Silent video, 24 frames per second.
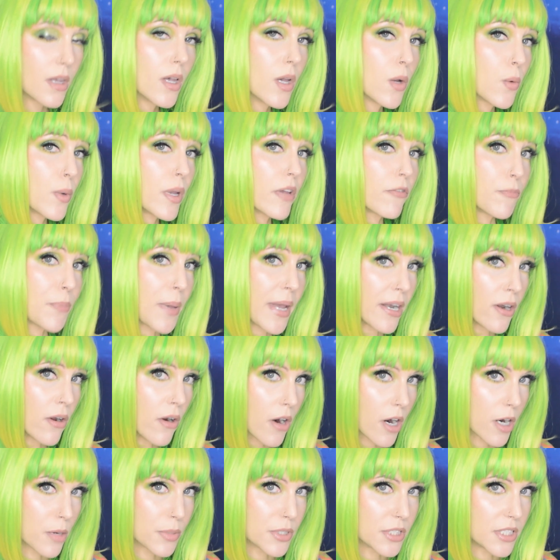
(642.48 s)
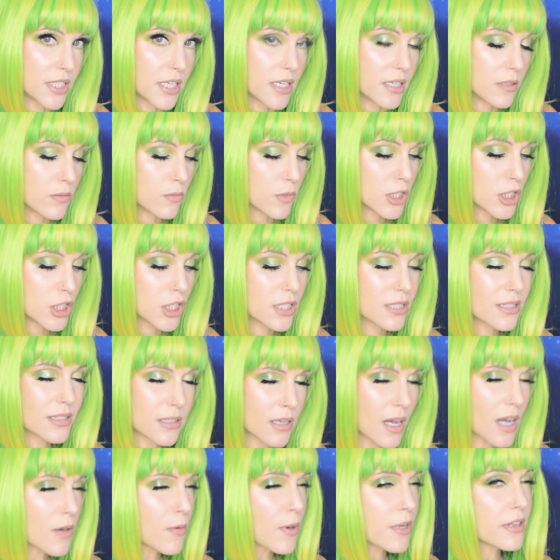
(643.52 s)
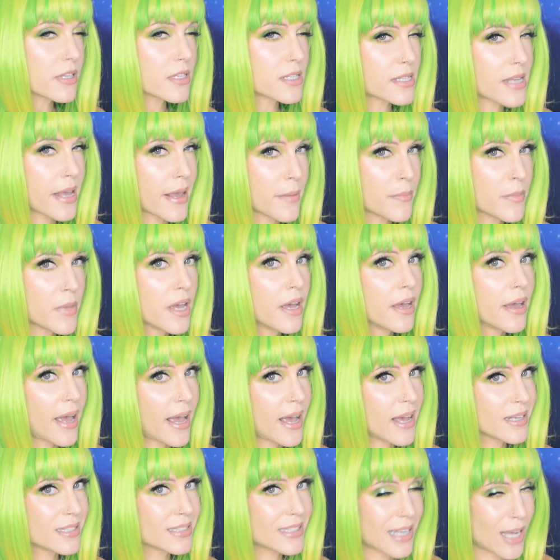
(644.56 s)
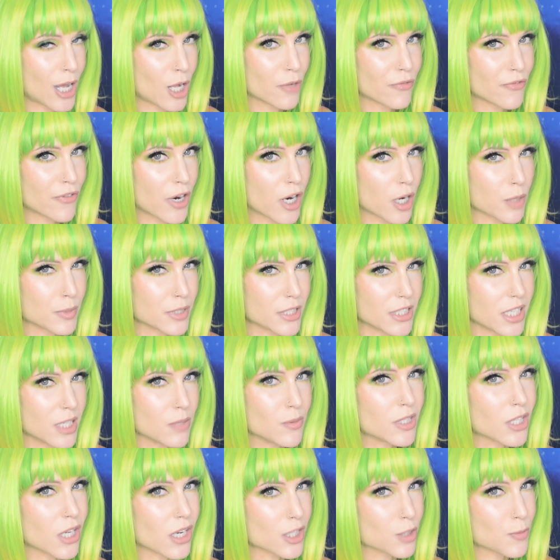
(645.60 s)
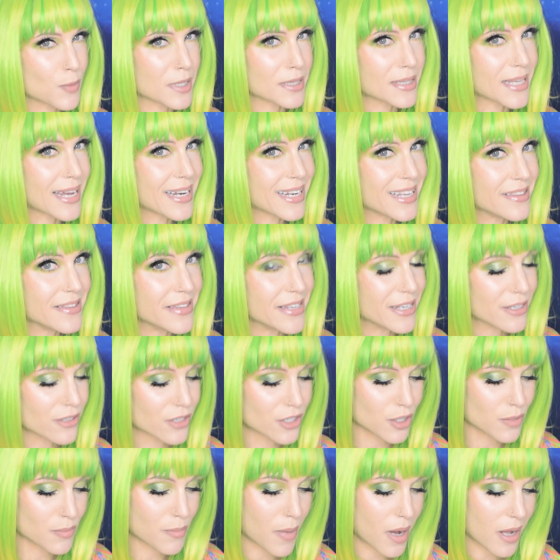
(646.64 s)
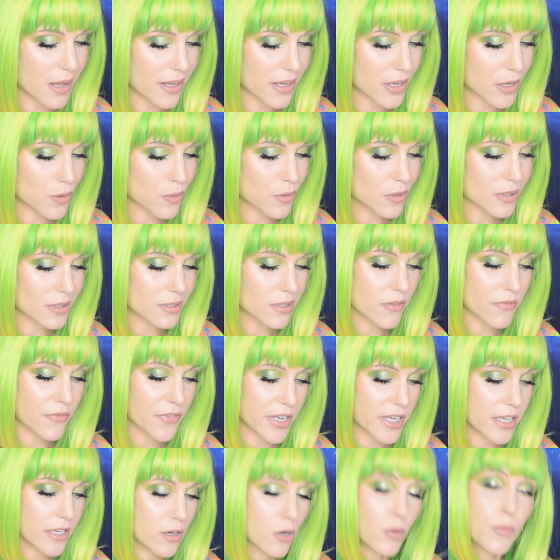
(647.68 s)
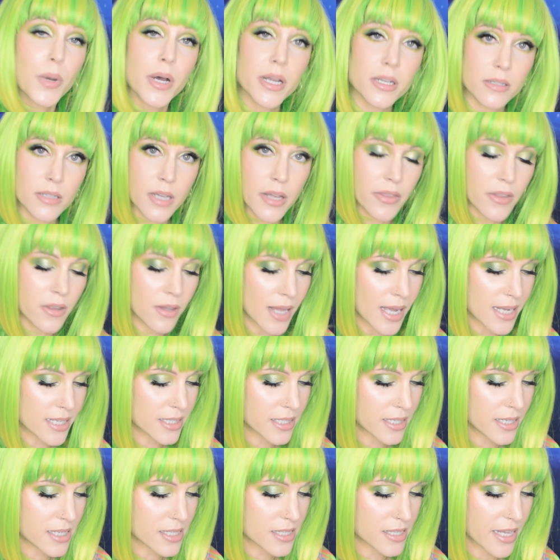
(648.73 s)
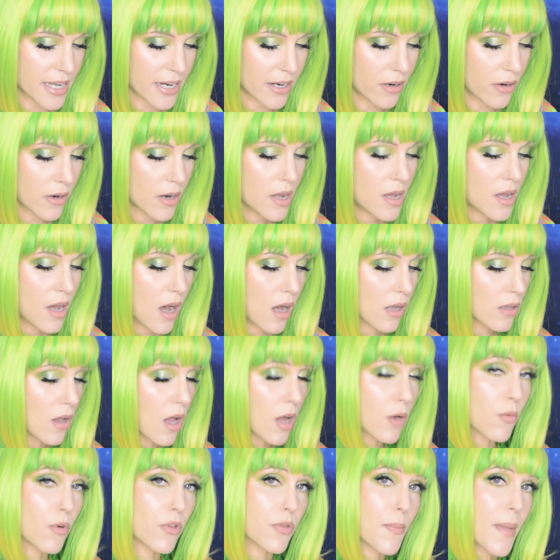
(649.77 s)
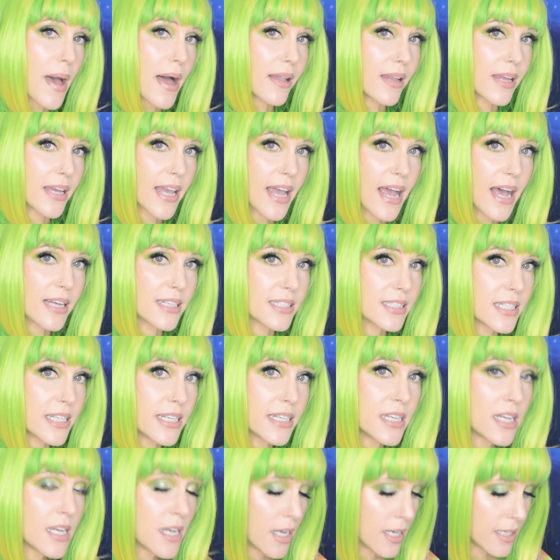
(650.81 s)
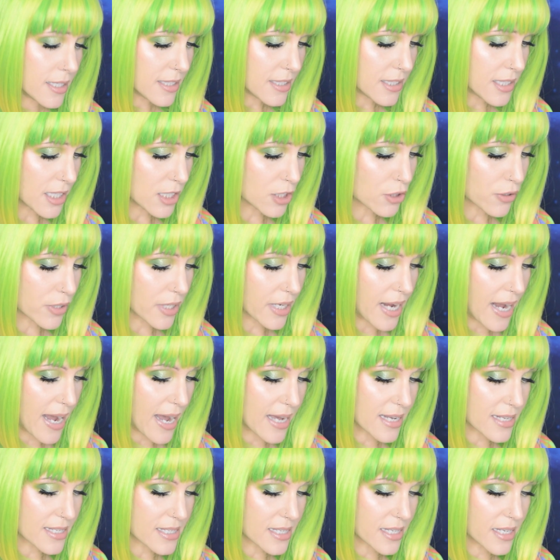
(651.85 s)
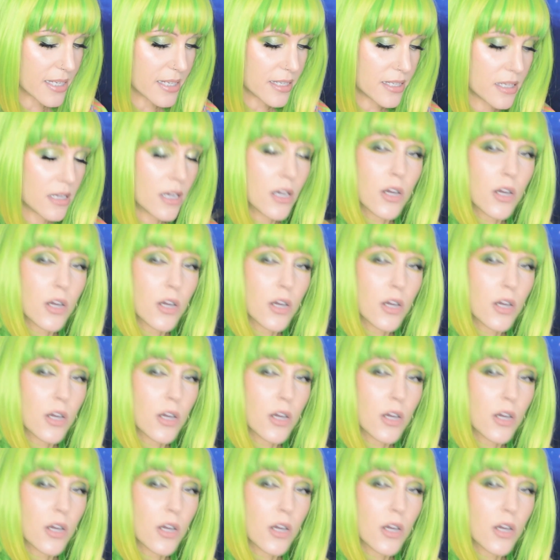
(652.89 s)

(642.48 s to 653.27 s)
We have beta arbutin, which is not quite the same as alpha arbutin. We talked about that in the Good Molecules video, but nonetheless it is there, along with malic acid, citric acid,